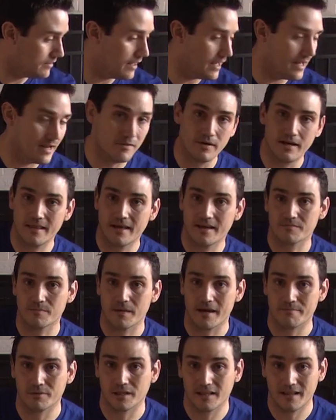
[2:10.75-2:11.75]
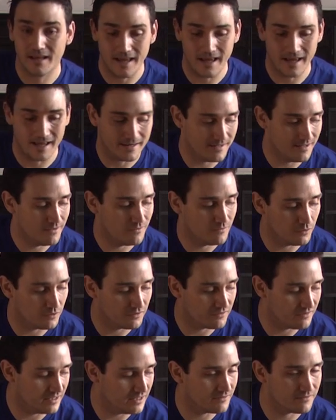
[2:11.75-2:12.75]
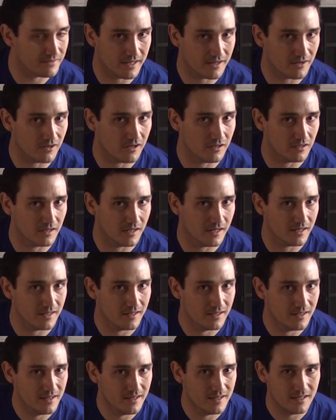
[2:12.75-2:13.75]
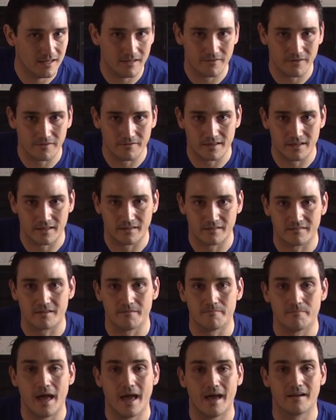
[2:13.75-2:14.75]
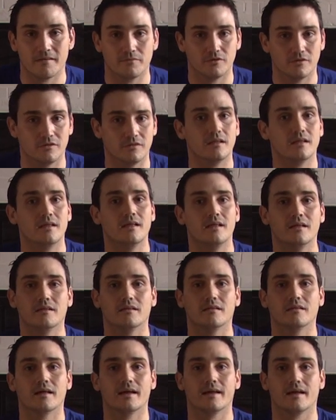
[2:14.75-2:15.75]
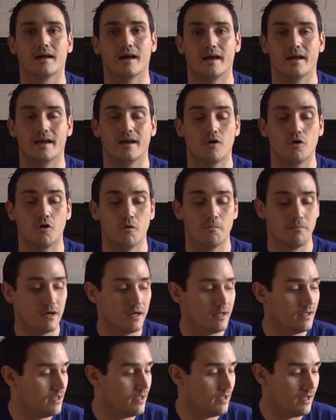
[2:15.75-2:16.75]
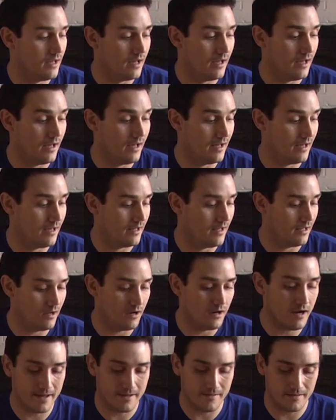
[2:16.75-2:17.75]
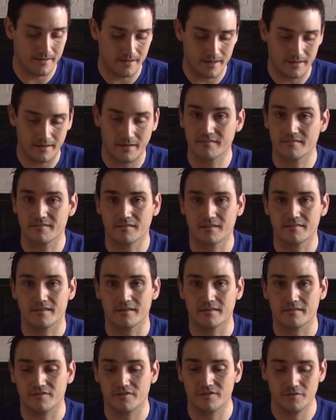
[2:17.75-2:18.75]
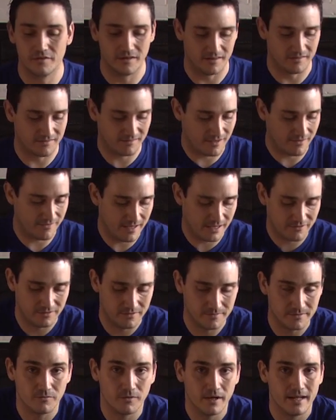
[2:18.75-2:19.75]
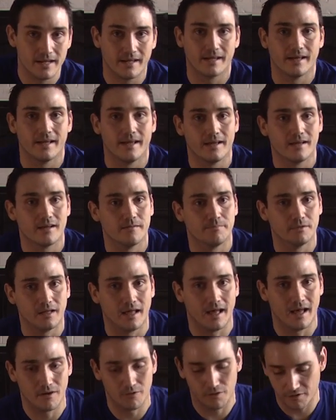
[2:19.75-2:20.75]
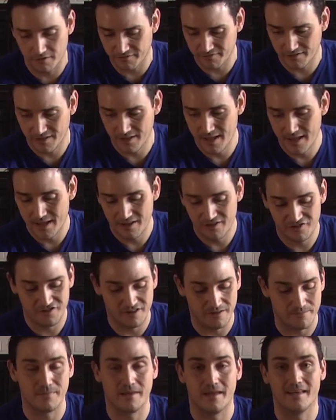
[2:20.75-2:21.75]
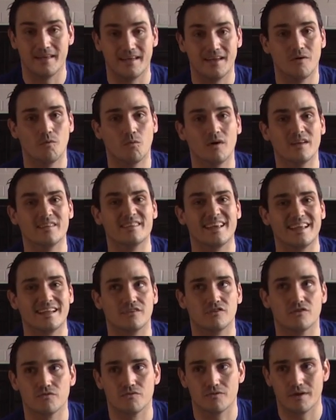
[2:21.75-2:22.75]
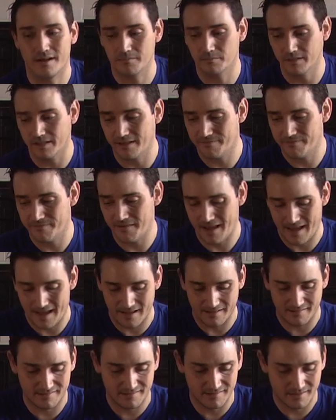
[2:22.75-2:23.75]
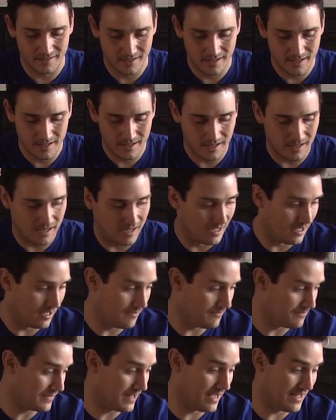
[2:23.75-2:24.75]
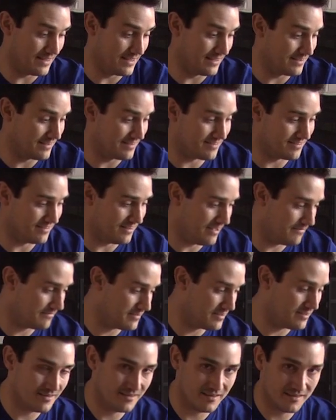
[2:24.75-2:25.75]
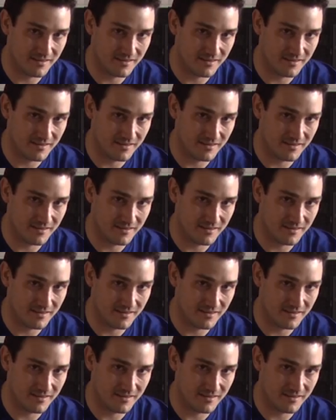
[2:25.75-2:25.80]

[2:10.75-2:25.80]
Anyway, that's my plan. We'll see if that all, if everything is compatible like I hope. All right, I guess let's get to this. I've actually been waiting a couple hours. Shipment was incredibly fast. I think this left